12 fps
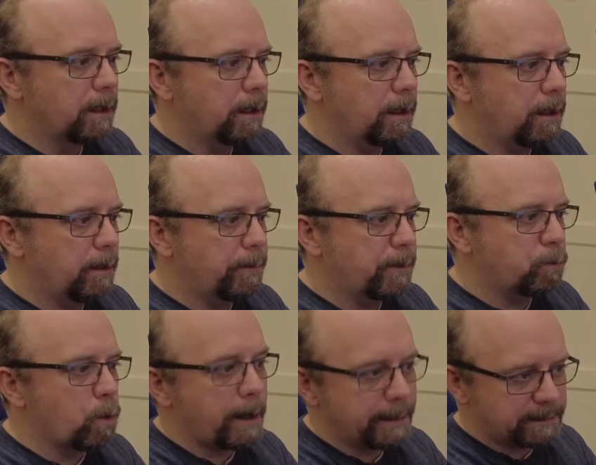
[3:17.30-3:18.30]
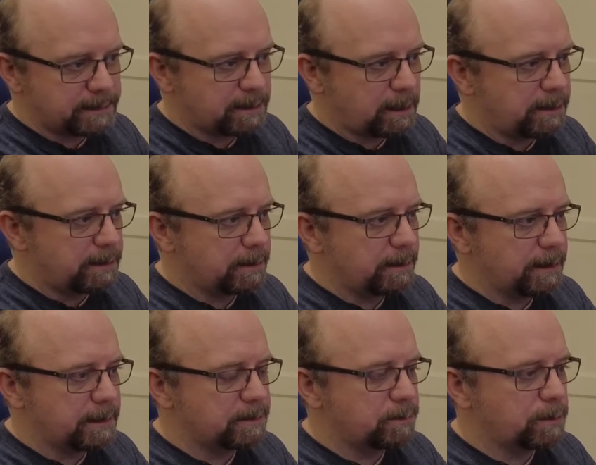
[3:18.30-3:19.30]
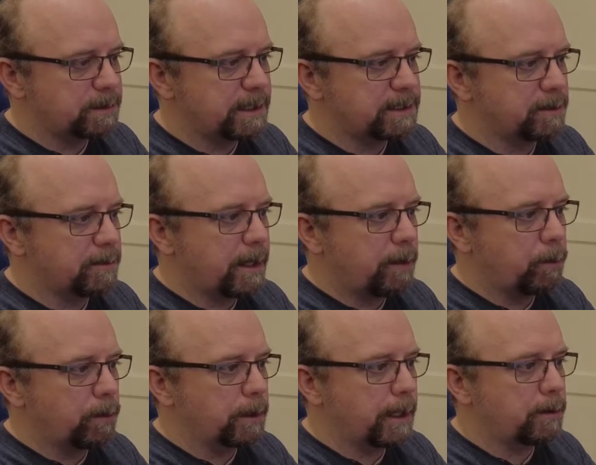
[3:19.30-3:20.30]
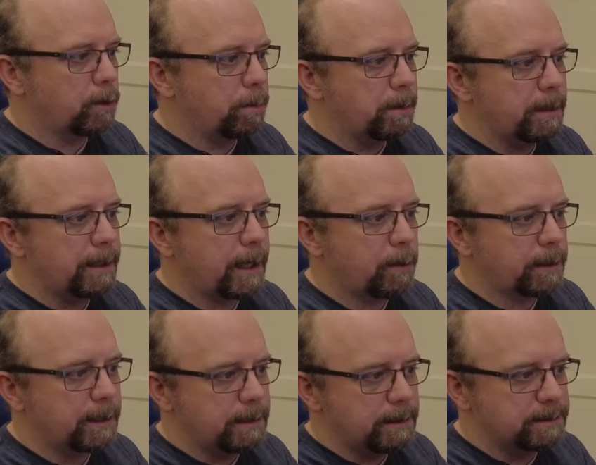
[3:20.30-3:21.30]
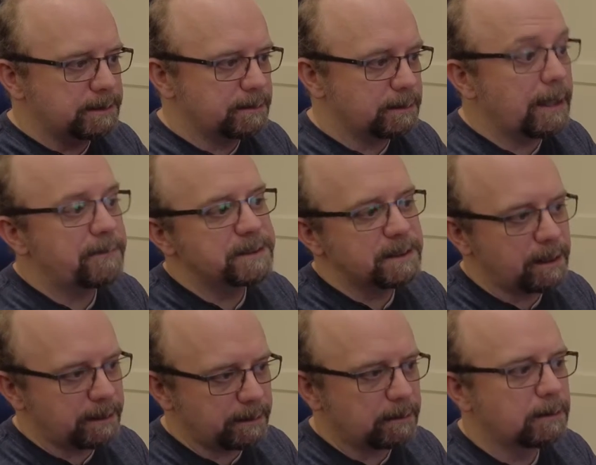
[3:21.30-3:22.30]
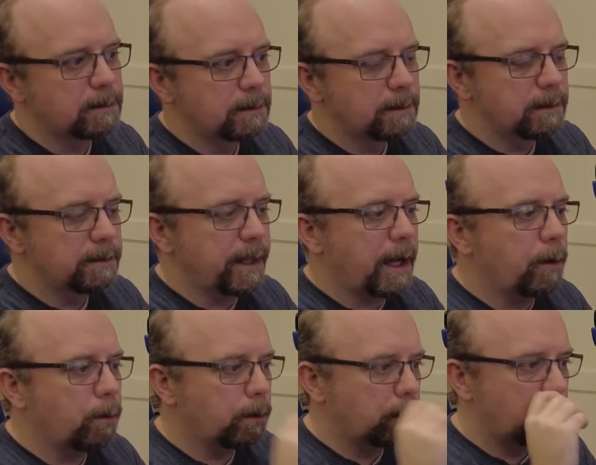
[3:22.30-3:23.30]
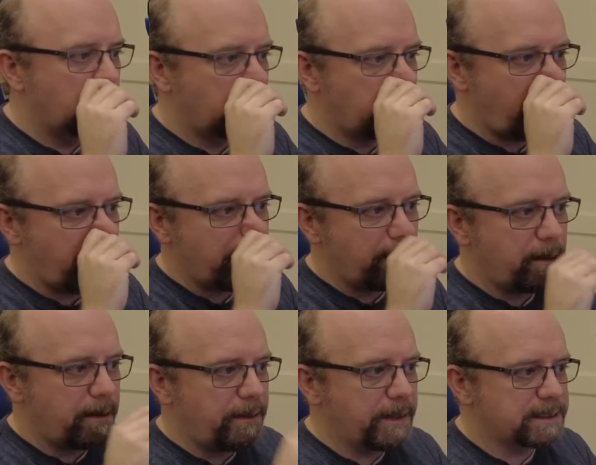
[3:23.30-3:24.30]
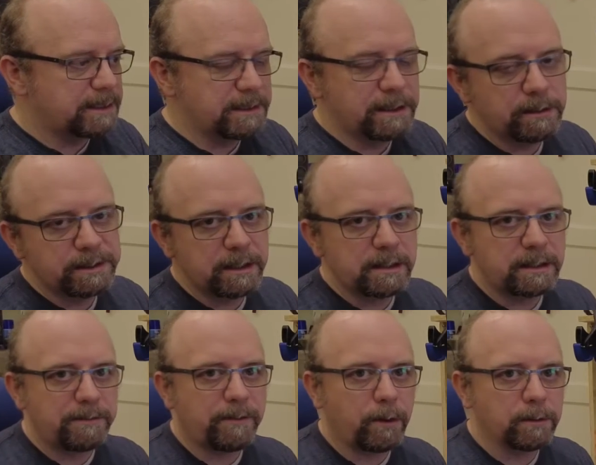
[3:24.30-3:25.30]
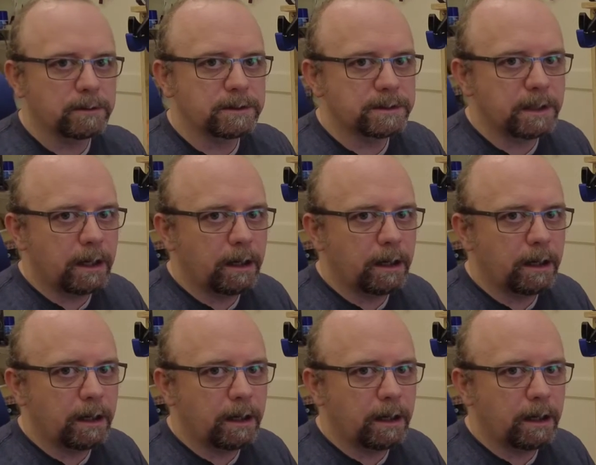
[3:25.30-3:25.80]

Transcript: The right slider is rotation on that one, and up and down is left slider. Now, this is using the default